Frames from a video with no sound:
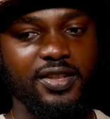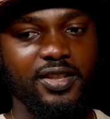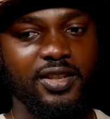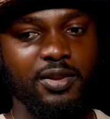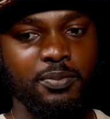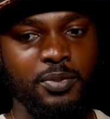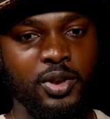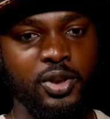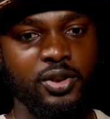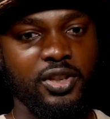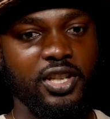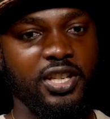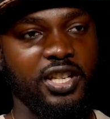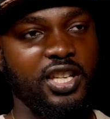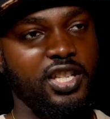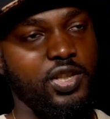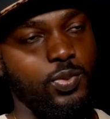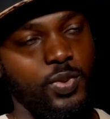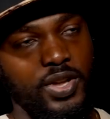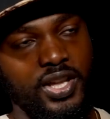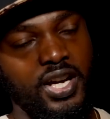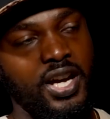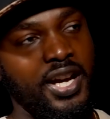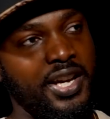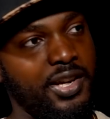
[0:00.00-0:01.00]

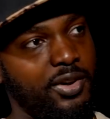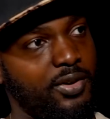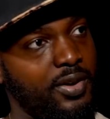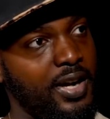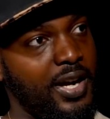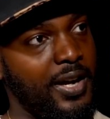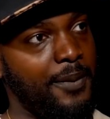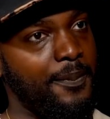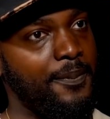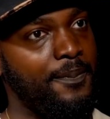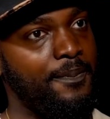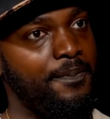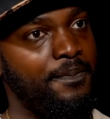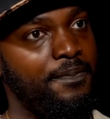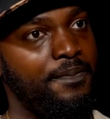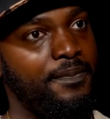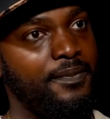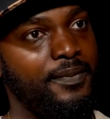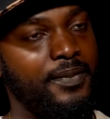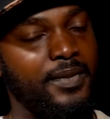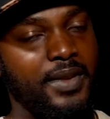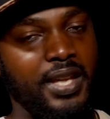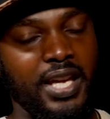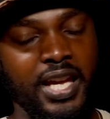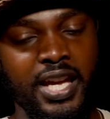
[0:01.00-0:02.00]
communities with high crime
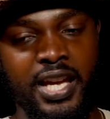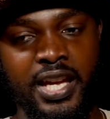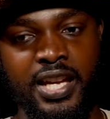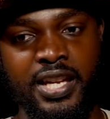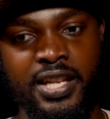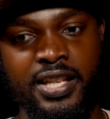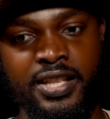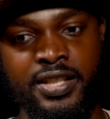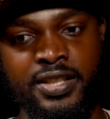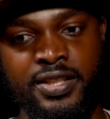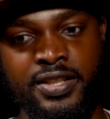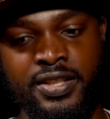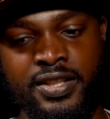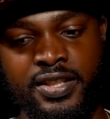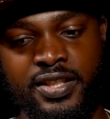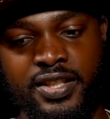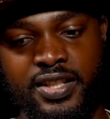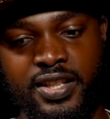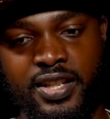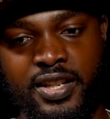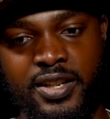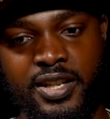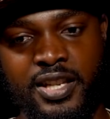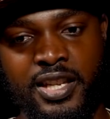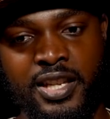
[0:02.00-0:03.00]

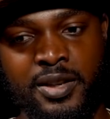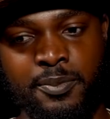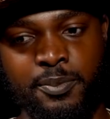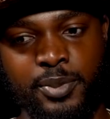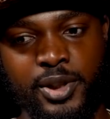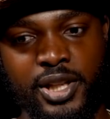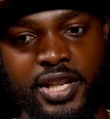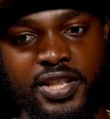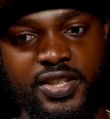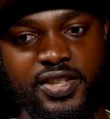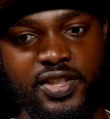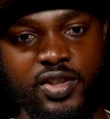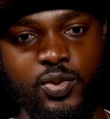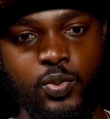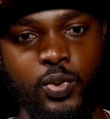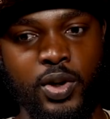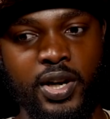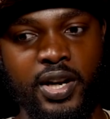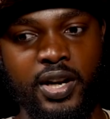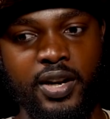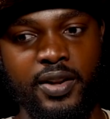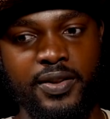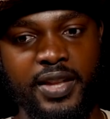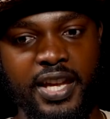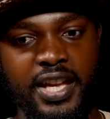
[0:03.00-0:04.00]
and in places
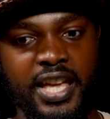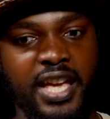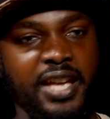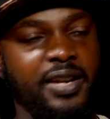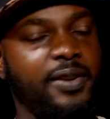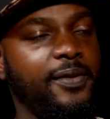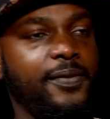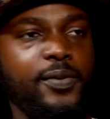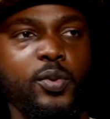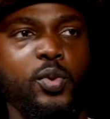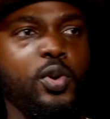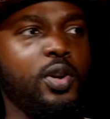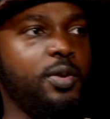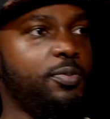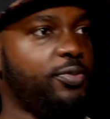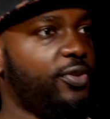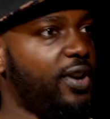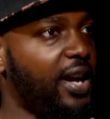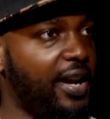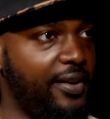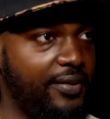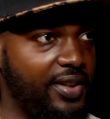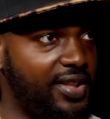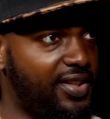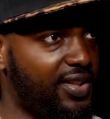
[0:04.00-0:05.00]
where they can't afford
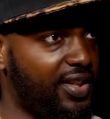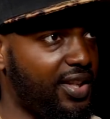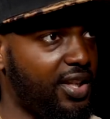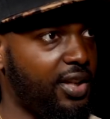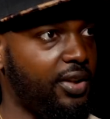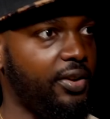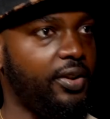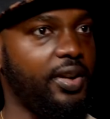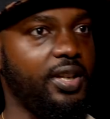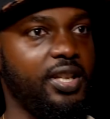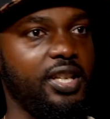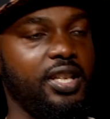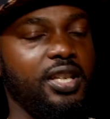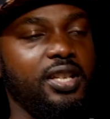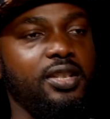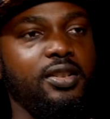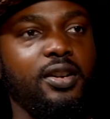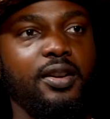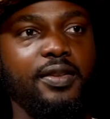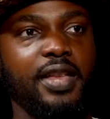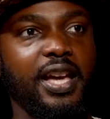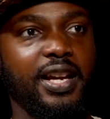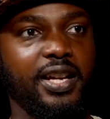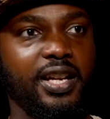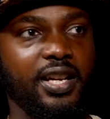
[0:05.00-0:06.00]
private security and
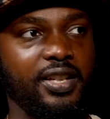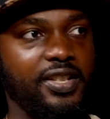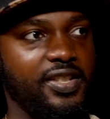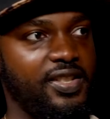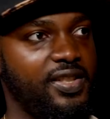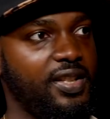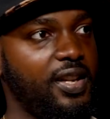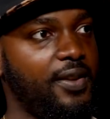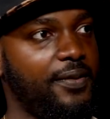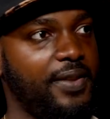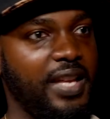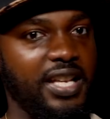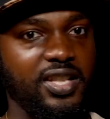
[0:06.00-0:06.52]
all that kind of stuff.